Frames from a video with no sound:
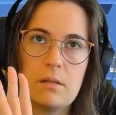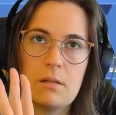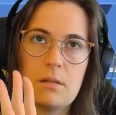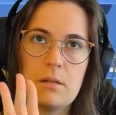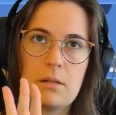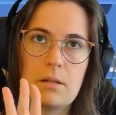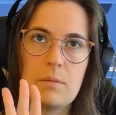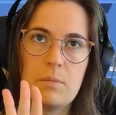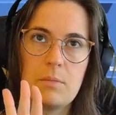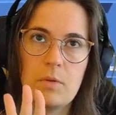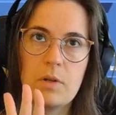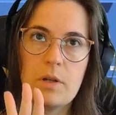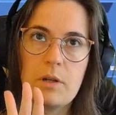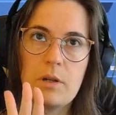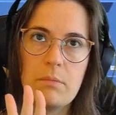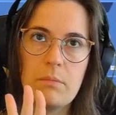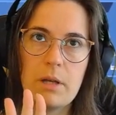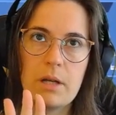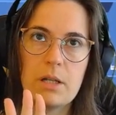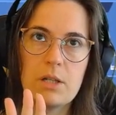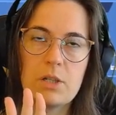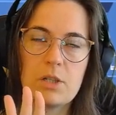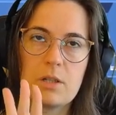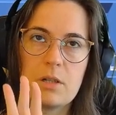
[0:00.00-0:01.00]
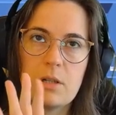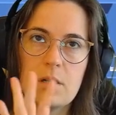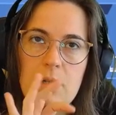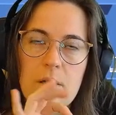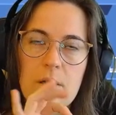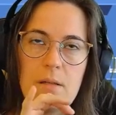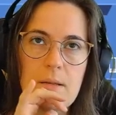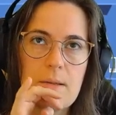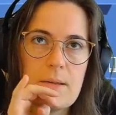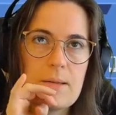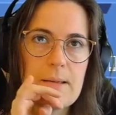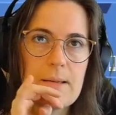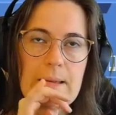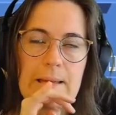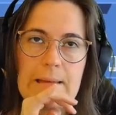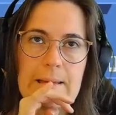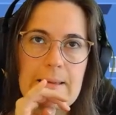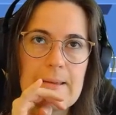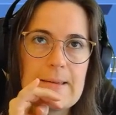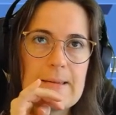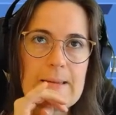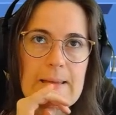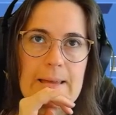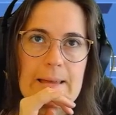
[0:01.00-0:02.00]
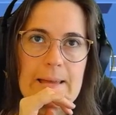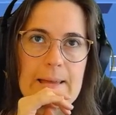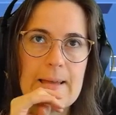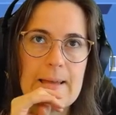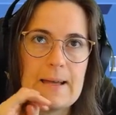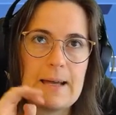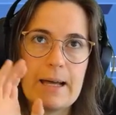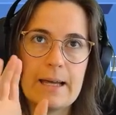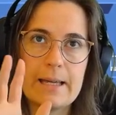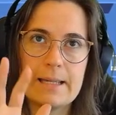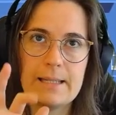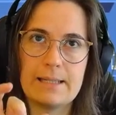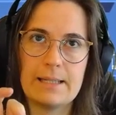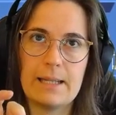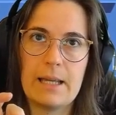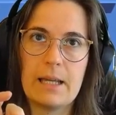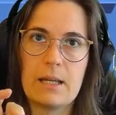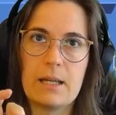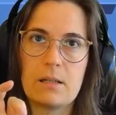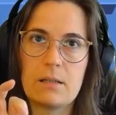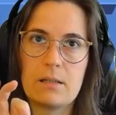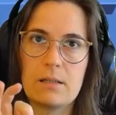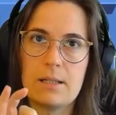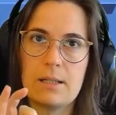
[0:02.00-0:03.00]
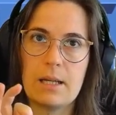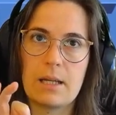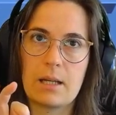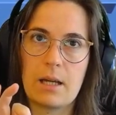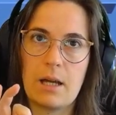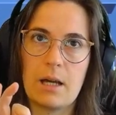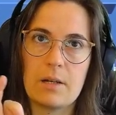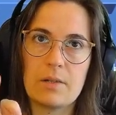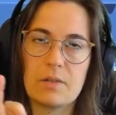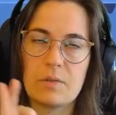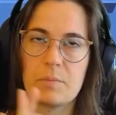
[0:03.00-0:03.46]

community manager, Isaac, tech artist